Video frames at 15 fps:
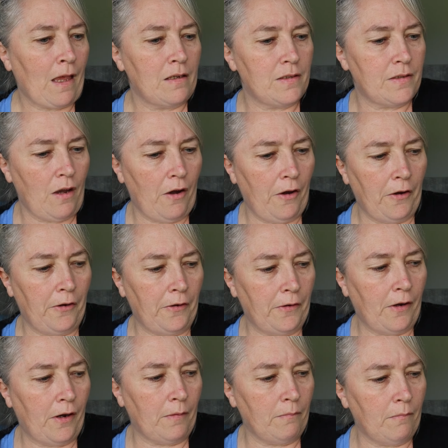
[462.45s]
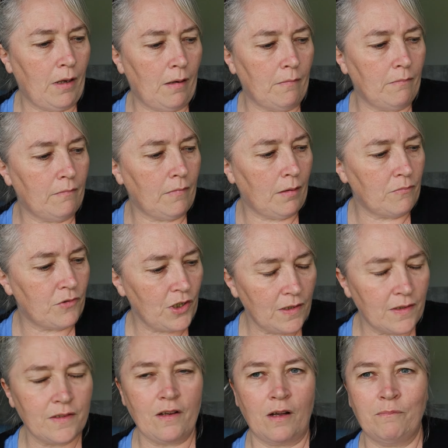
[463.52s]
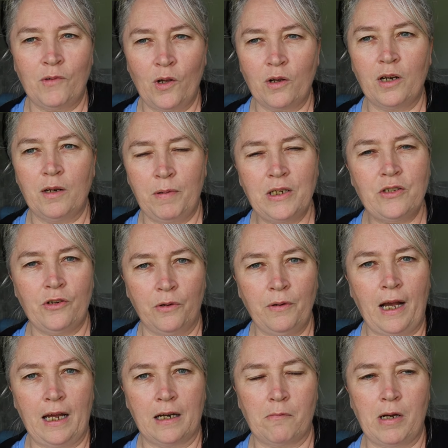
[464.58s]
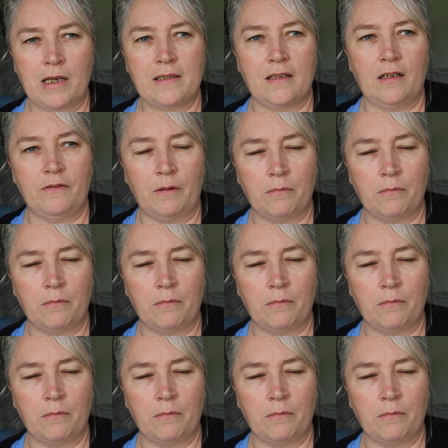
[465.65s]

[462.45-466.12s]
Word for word: So I'm, I'm, I'm just, I'm not going to be too hard on myself.